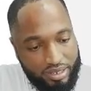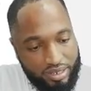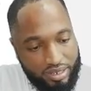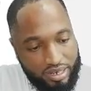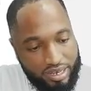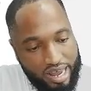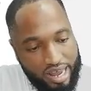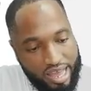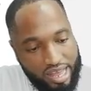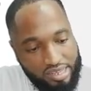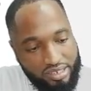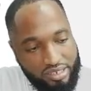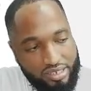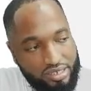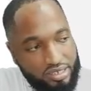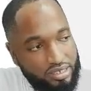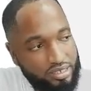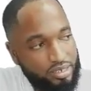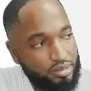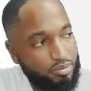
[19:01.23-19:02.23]

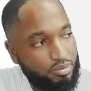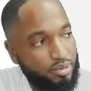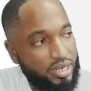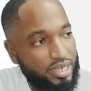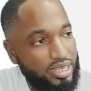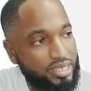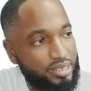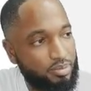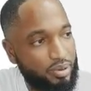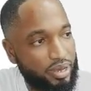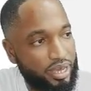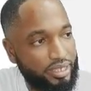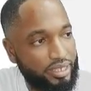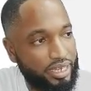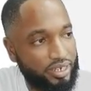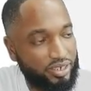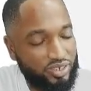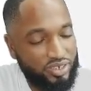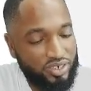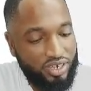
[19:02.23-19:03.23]
class, please pay
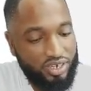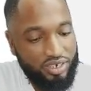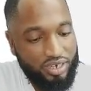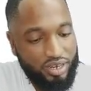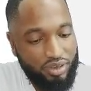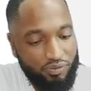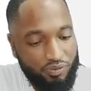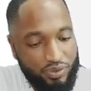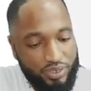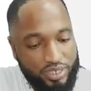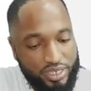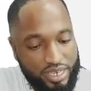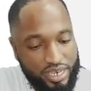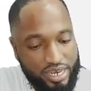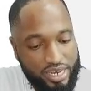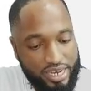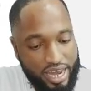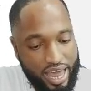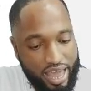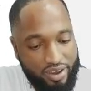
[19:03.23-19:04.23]
attention. If we say
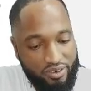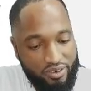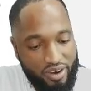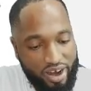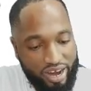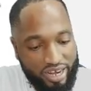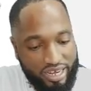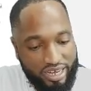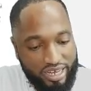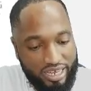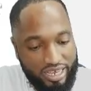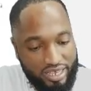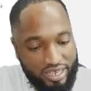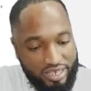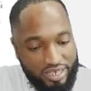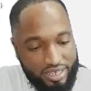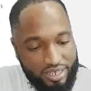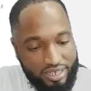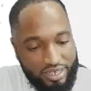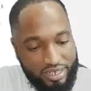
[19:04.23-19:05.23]
directly,
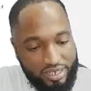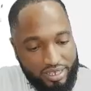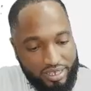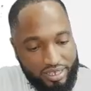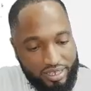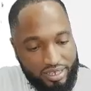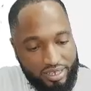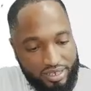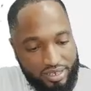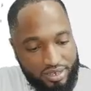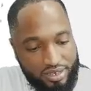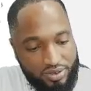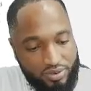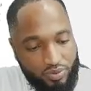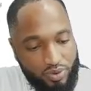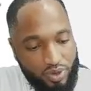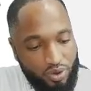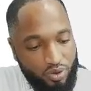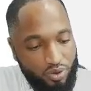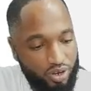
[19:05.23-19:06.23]

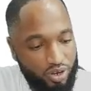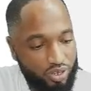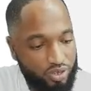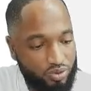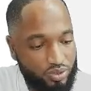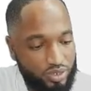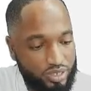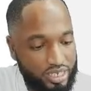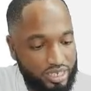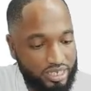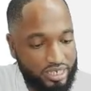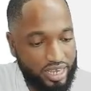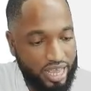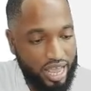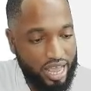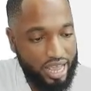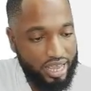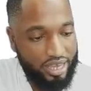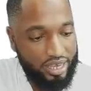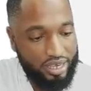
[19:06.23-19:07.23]
we are going to use this
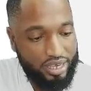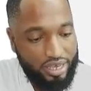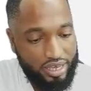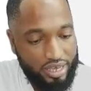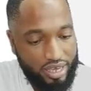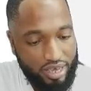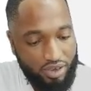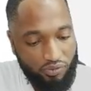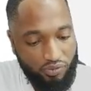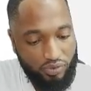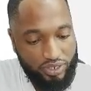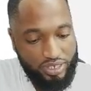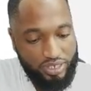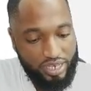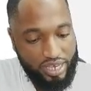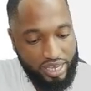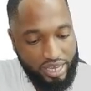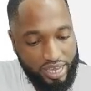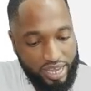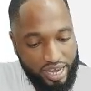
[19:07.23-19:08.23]
guy. If we
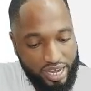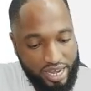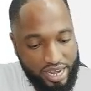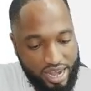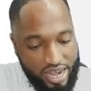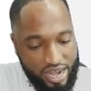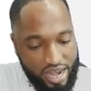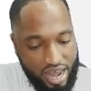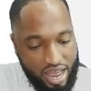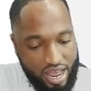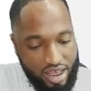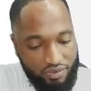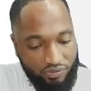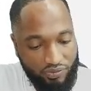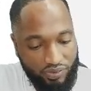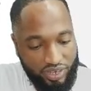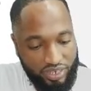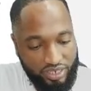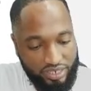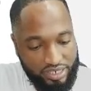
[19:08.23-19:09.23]
say
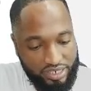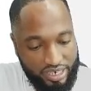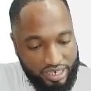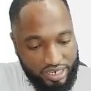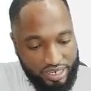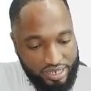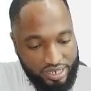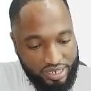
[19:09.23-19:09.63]
inversely,